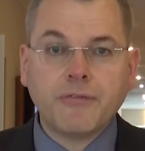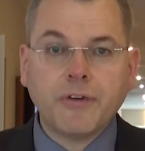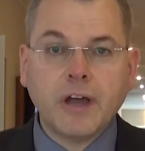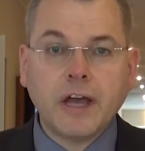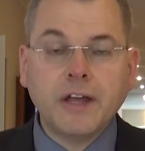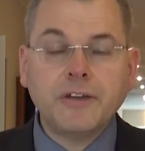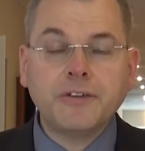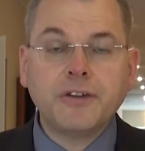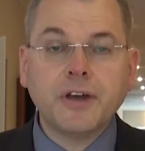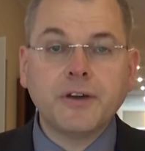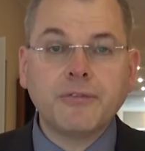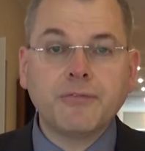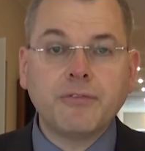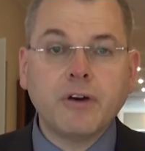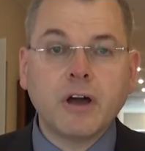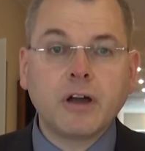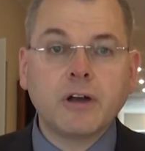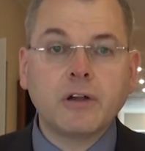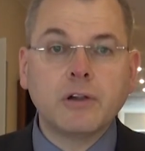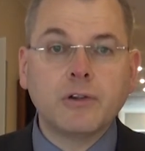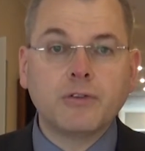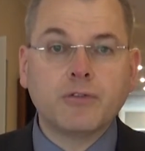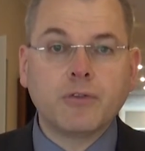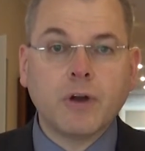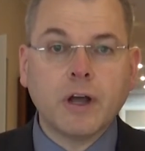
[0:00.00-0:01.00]

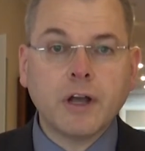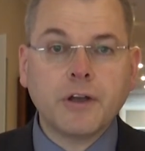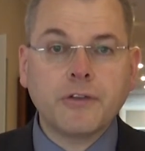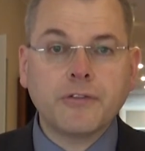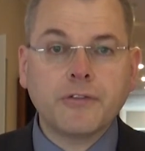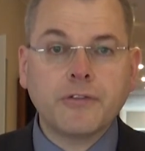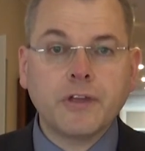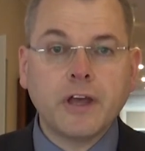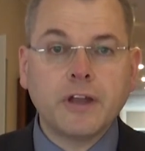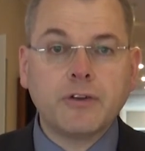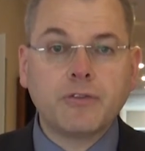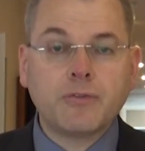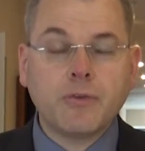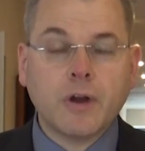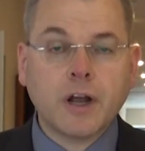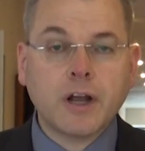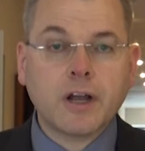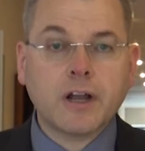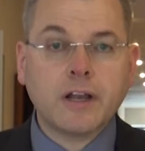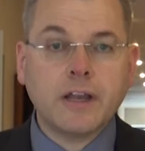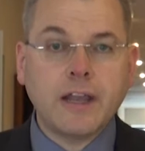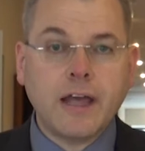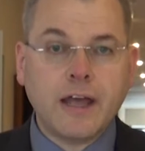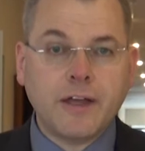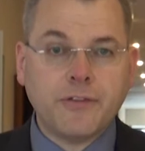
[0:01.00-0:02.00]
antifungal drugs and drug
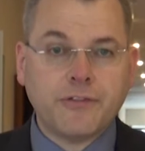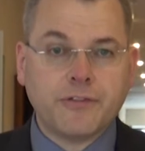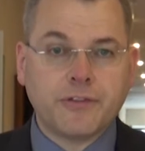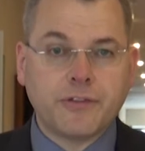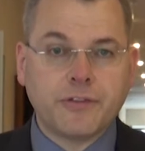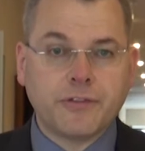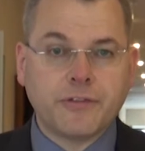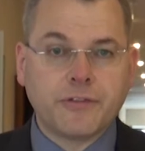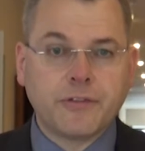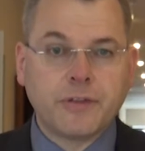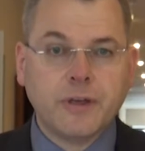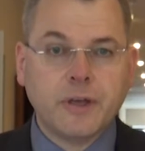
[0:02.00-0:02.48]
classes.